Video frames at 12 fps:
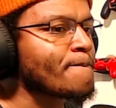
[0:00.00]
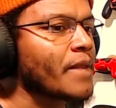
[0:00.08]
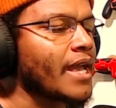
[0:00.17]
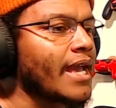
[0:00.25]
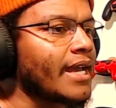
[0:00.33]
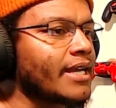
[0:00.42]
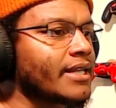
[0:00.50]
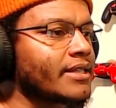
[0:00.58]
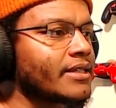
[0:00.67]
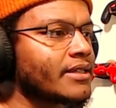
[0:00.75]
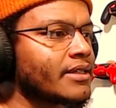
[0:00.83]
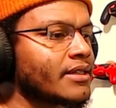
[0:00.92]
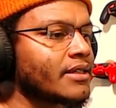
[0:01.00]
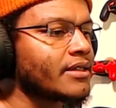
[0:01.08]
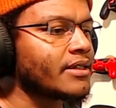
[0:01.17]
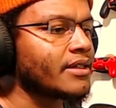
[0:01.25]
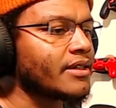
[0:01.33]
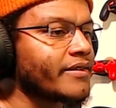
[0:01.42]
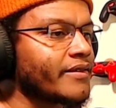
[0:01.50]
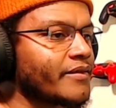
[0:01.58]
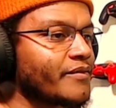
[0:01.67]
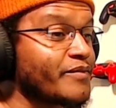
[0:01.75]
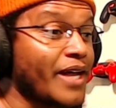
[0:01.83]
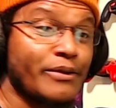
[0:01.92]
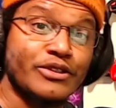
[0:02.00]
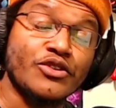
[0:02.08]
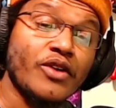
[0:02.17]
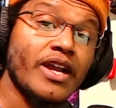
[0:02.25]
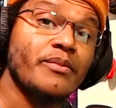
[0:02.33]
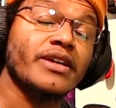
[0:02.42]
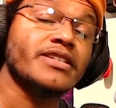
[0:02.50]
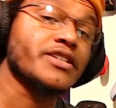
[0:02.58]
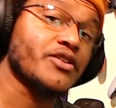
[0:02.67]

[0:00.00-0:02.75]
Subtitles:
And that was great because it